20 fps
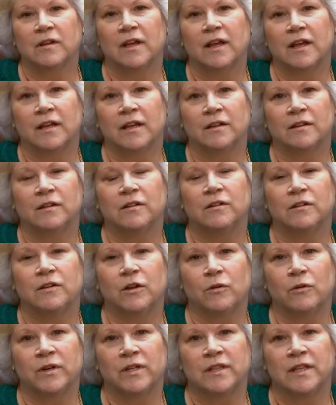And
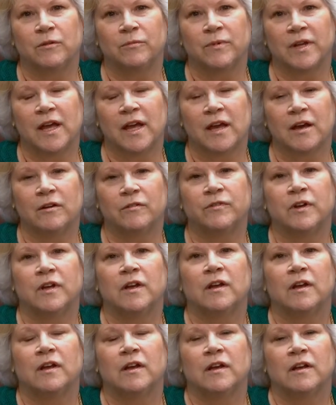knowing that we have
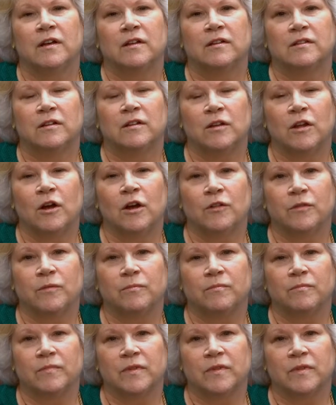the law,